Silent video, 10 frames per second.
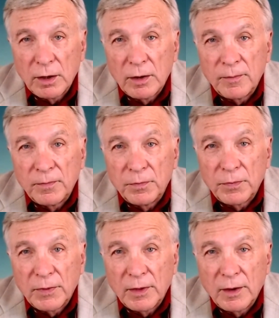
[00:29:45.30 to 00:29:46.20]

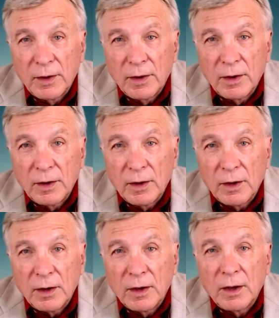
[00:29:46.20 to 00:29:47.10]

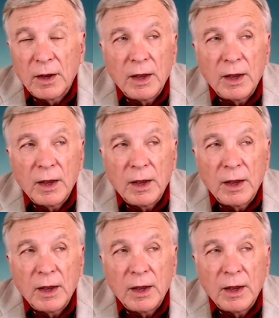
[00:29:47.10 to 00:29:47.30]
No one is speaking in this clip.